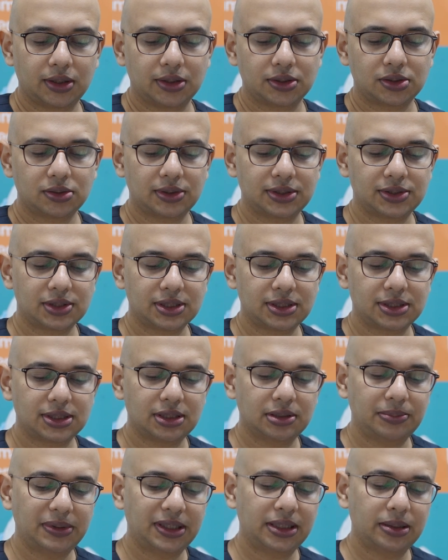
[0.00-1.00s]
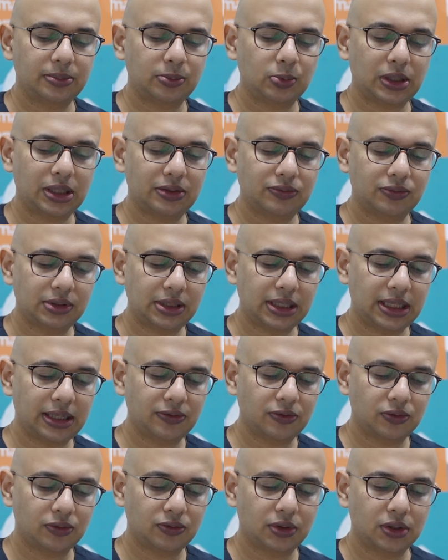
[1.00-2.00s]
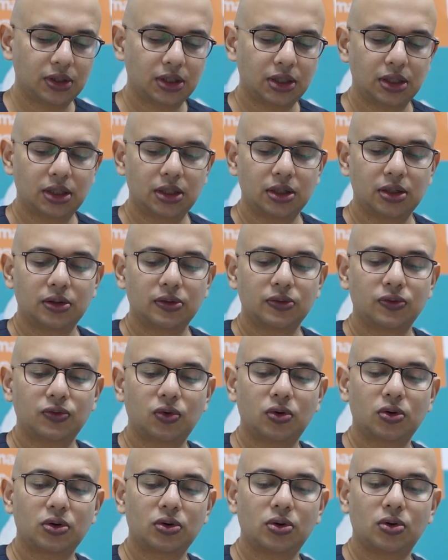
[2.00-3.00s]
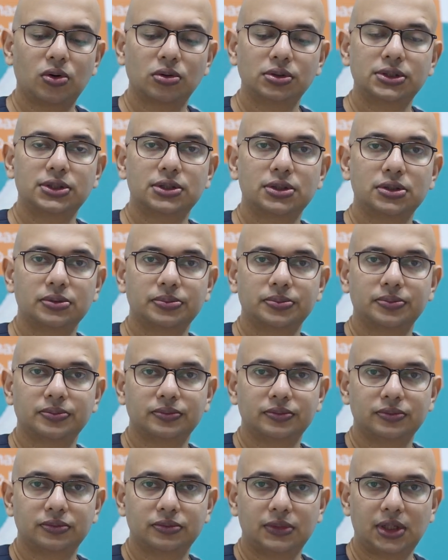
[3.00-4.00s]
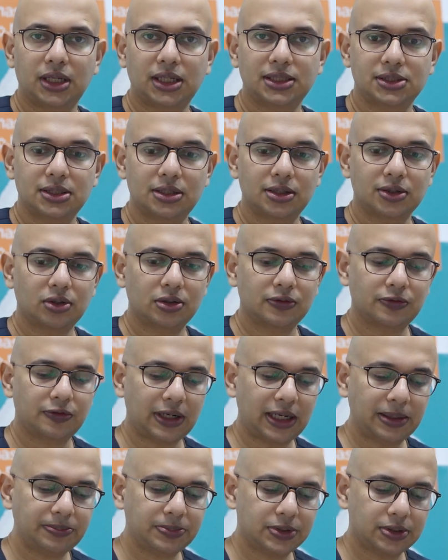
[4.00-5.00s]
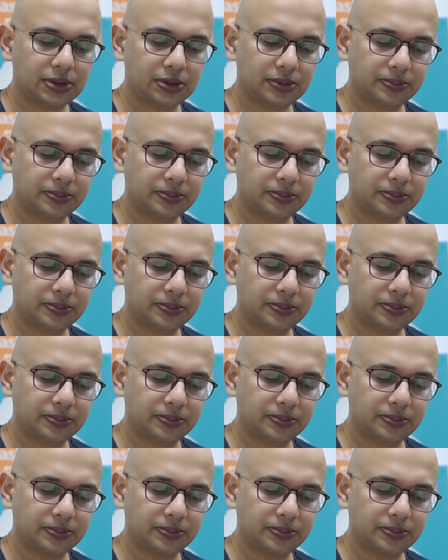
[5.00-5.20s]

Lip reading: So as you can see, the medium valve will have 4 holes and silicone flaps.